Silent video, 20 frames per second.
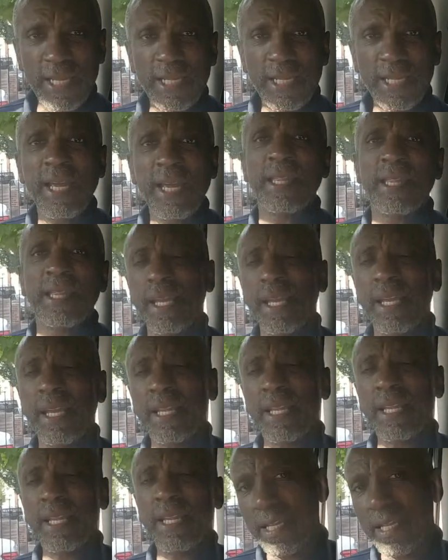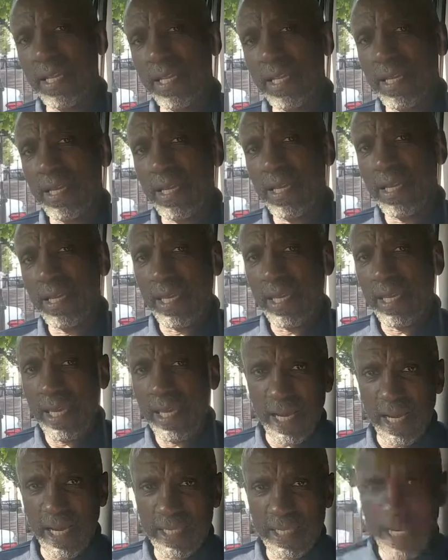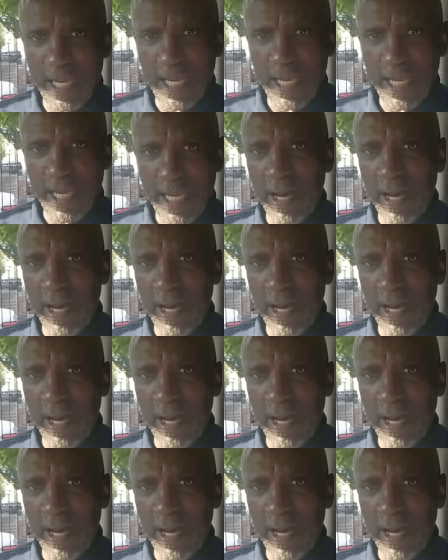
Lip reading: then a EICR,